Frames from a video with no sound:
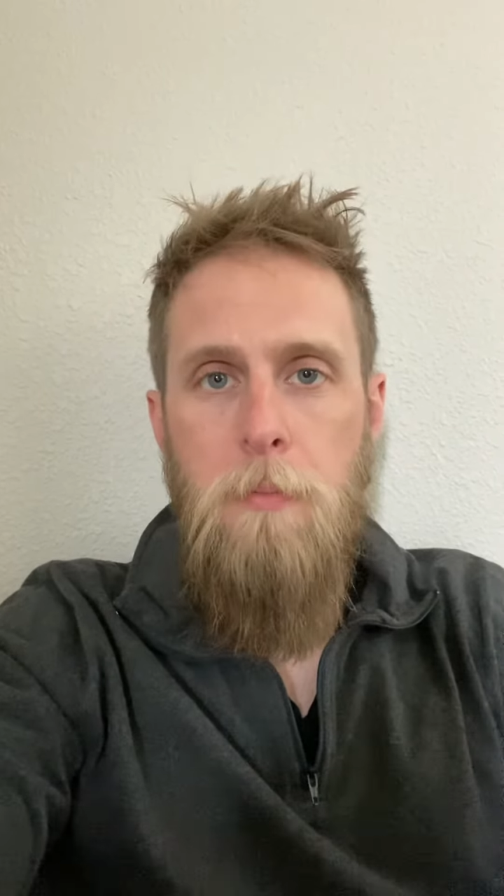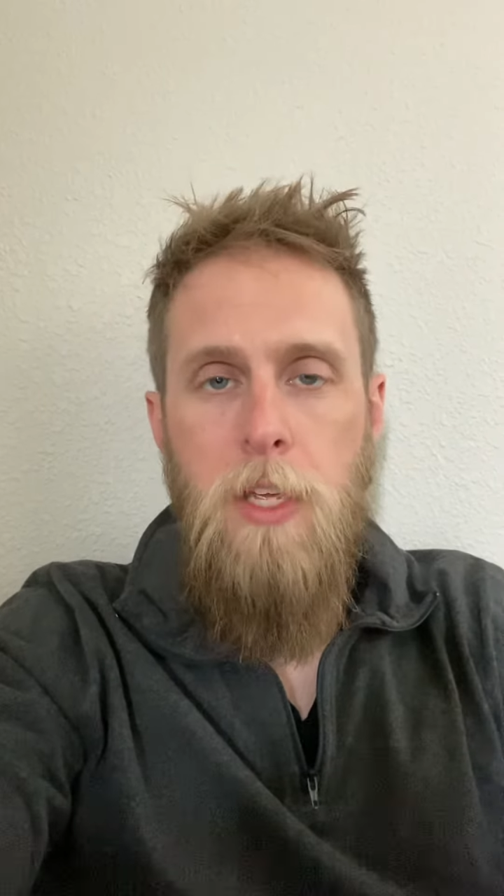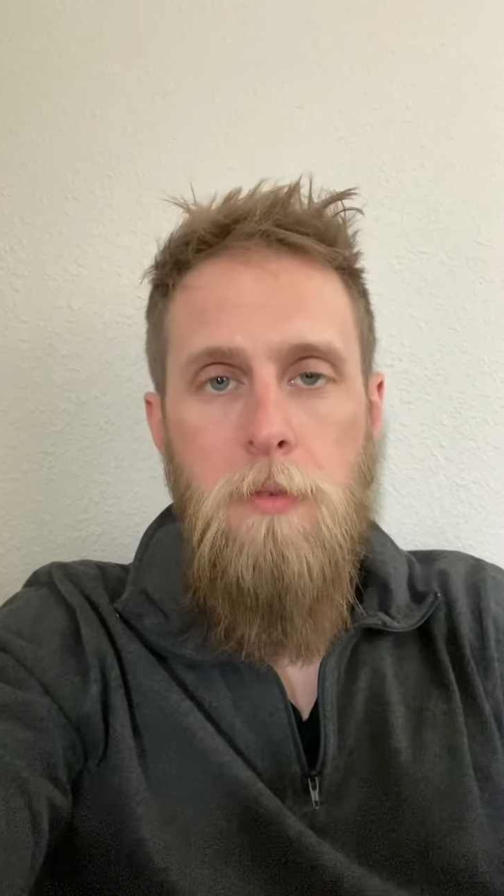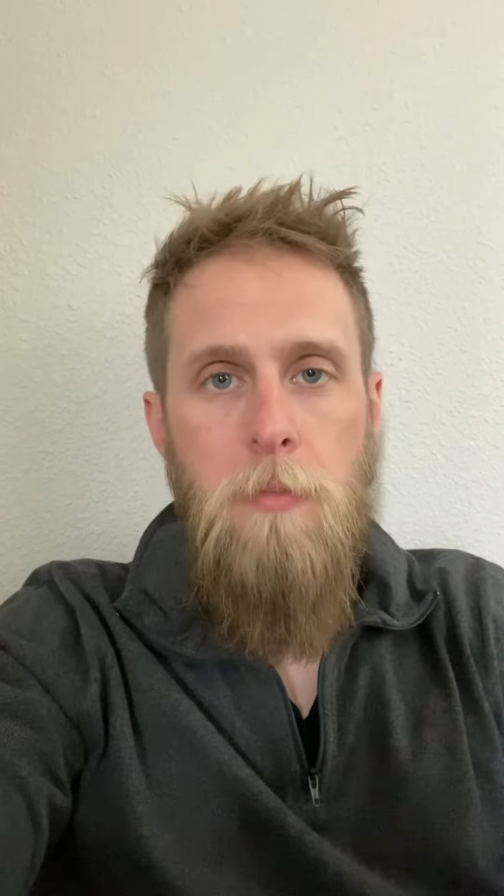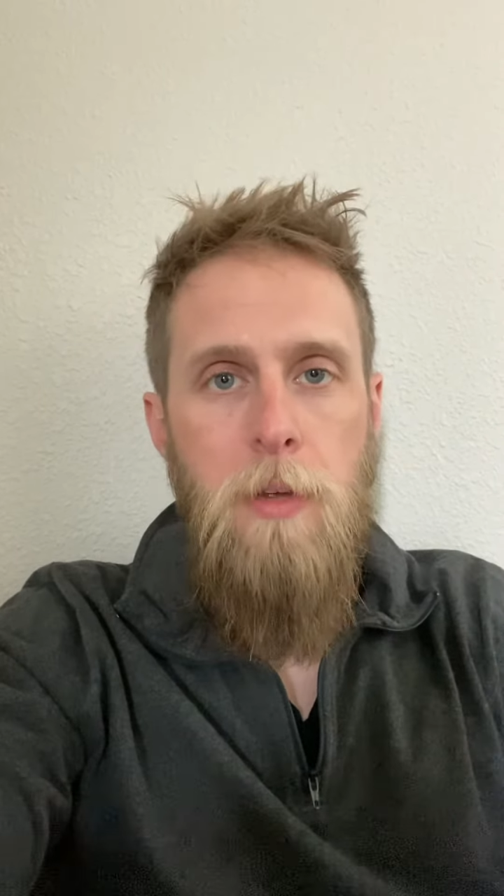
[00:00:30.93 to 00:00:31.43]

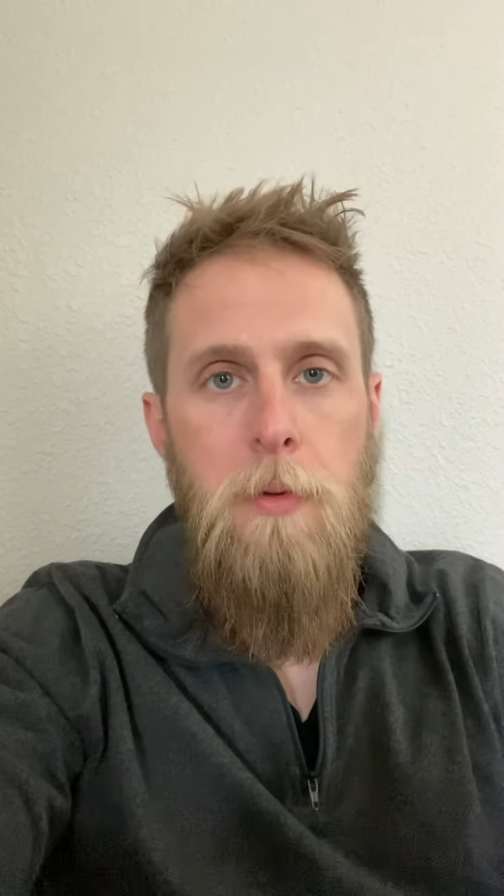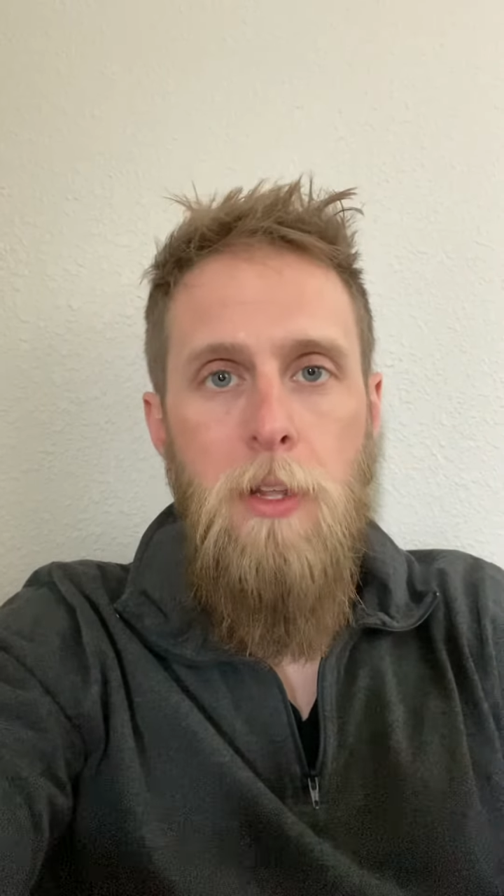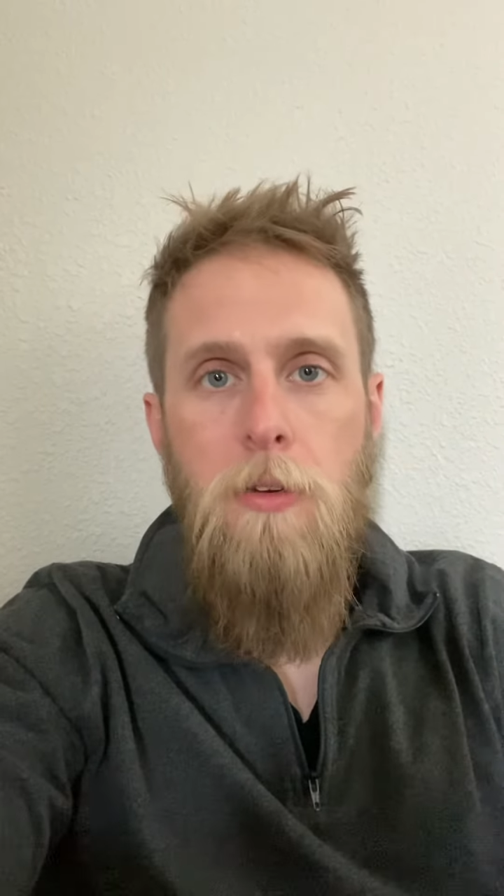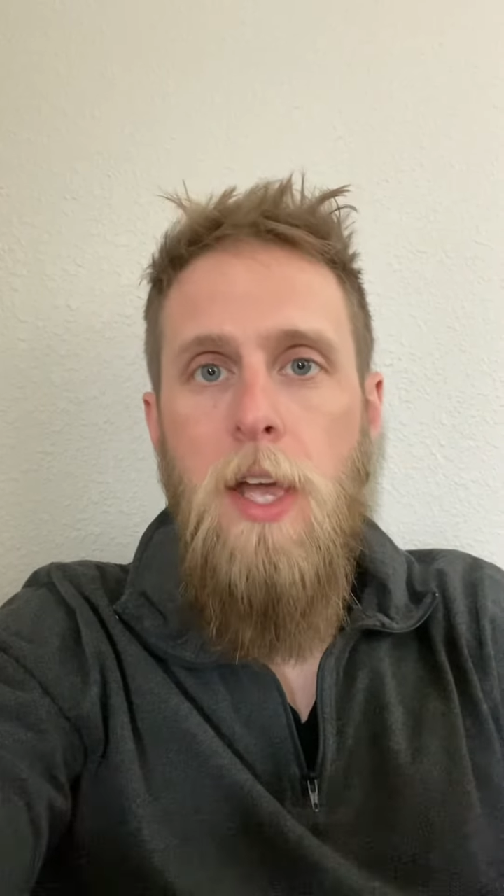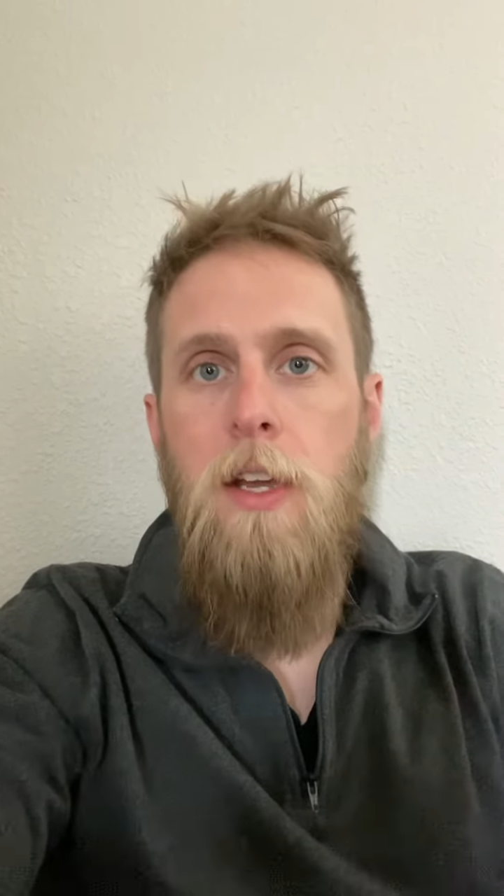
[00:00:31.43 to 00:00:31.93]
maybe
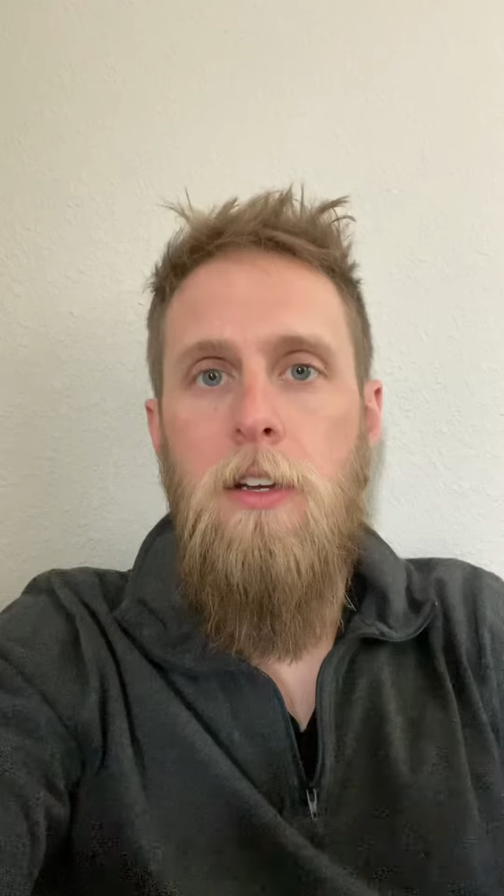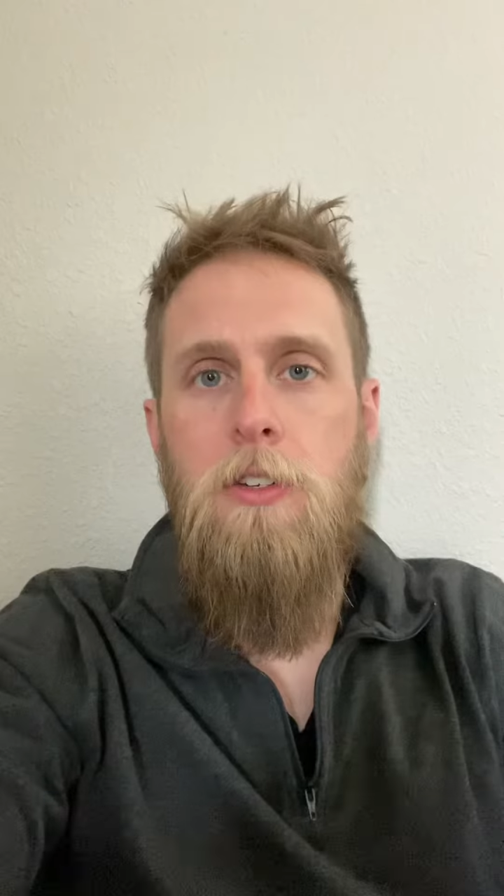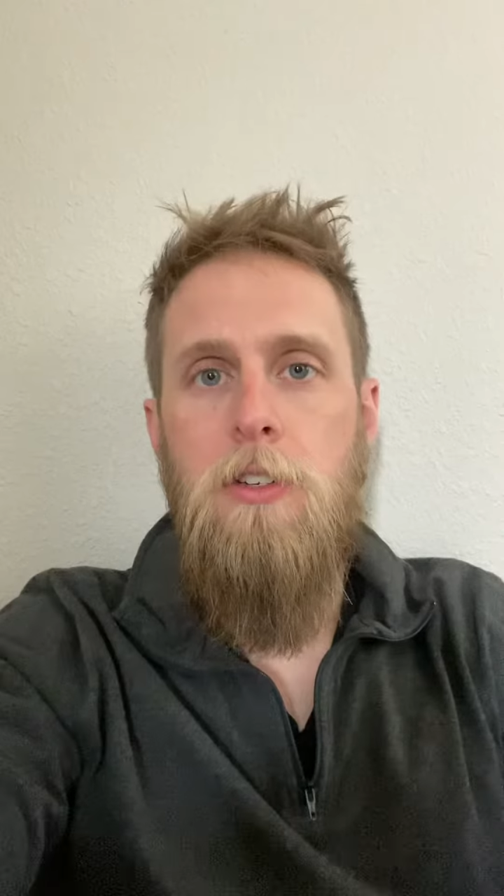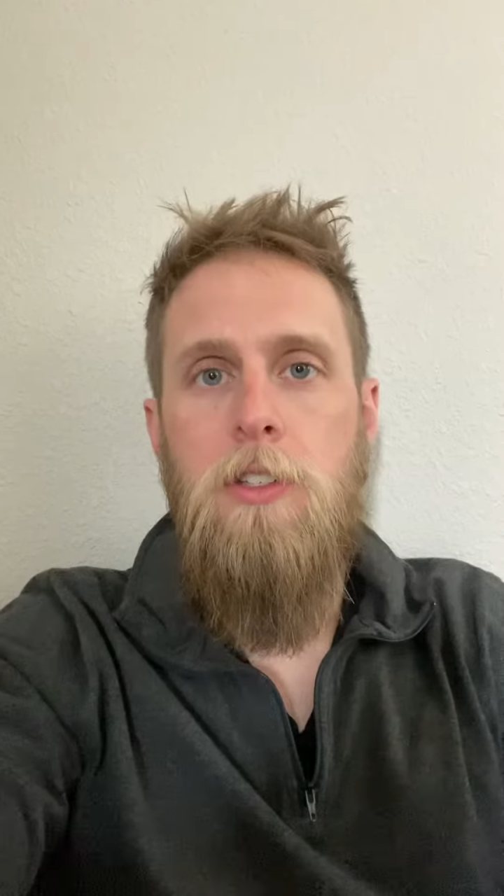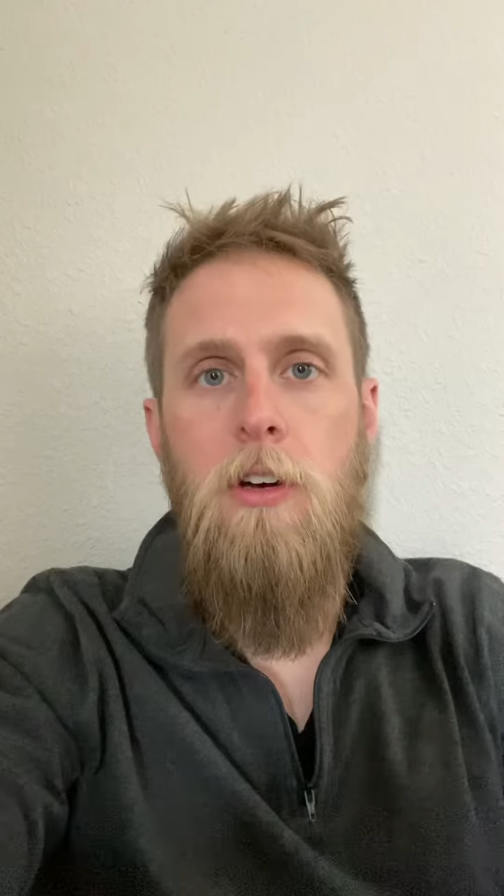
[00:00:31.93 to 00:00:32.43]
located in
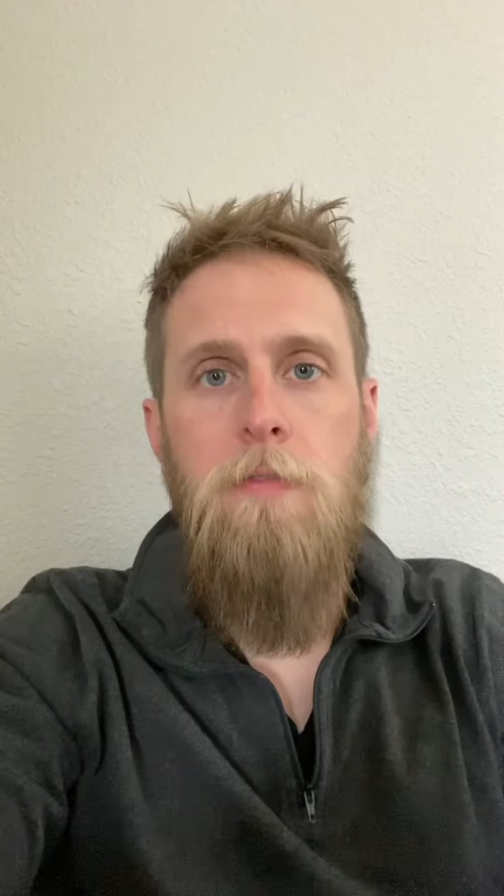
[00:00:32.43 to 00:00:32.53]
your cell